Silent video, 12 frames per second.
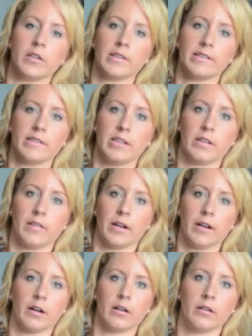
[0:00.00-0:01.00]
can see in
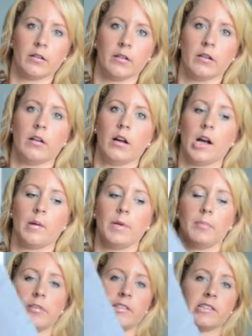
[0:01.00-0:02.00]
there. I'm
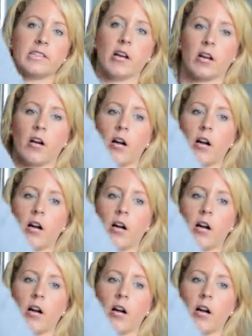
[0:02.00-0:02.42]
able to tuck